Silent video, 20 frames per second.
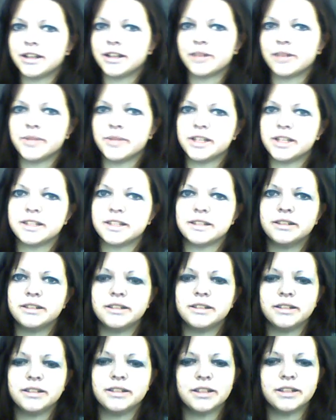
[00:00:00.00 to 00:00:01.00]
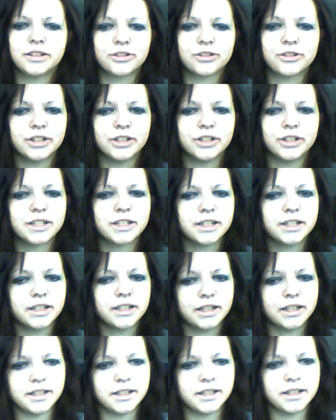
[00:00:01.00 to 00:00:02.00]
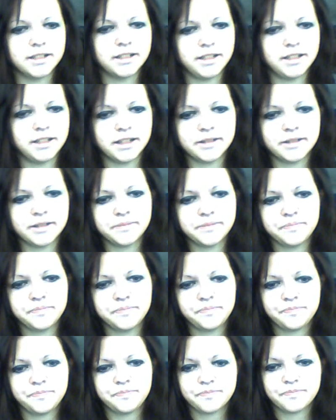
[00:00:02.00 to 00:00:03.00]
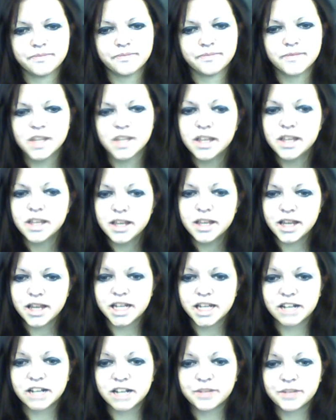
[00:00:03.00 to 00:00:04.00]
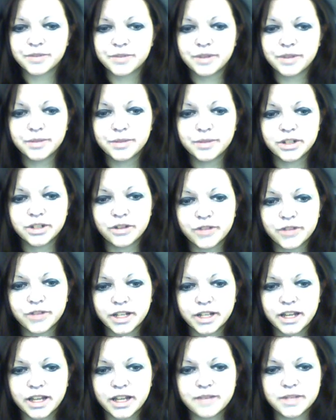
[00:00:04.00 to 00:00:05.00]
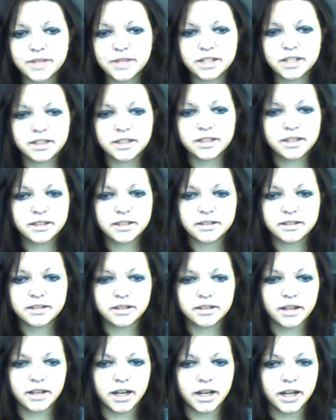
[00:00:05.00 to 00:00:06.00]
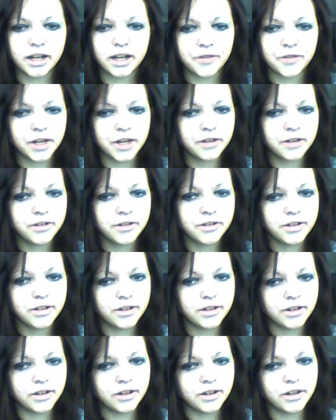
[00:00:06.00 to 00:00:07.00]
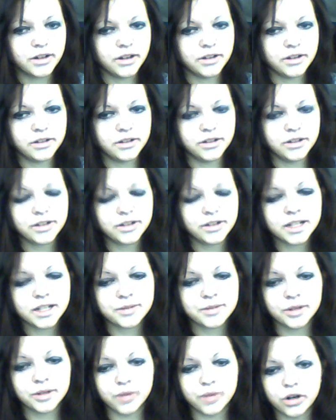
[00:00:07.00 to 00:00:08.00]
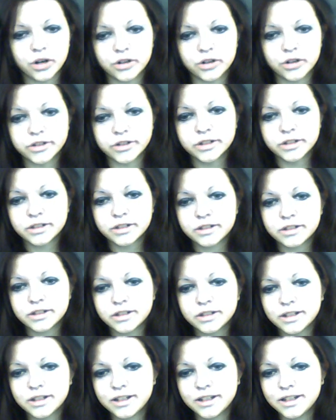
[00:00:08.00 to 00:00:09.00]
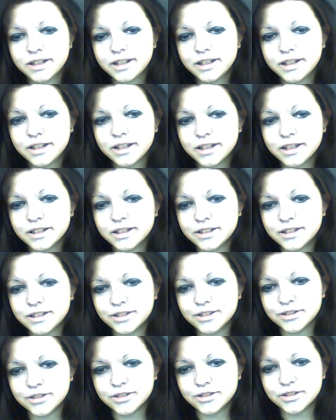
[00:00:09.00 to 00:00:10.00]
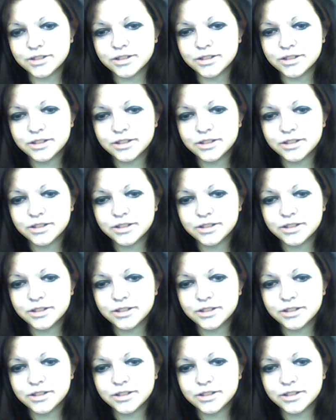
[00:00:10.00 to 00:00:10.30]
amazing. Yeah, it's great. And yeah. And yeah, I've been rambling on for like 8 minutes and a half now, and you guys are probably bored. So